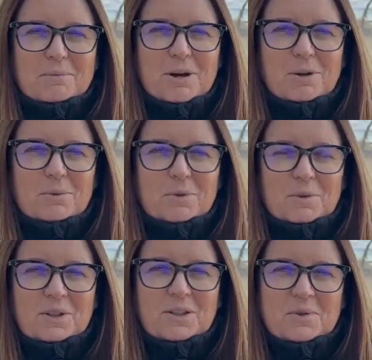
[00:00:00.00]
poems
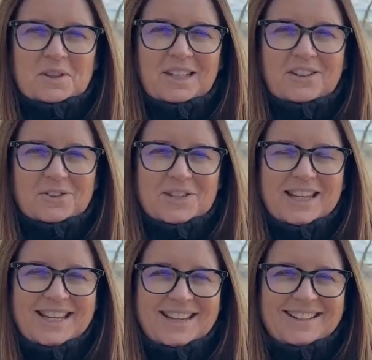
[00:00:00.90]
with you in the years
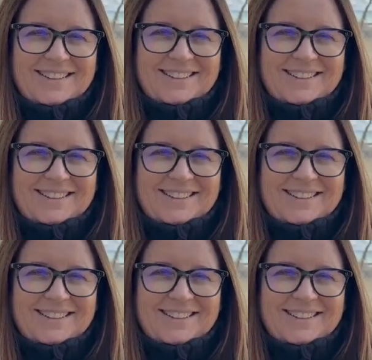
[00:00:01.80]
ahead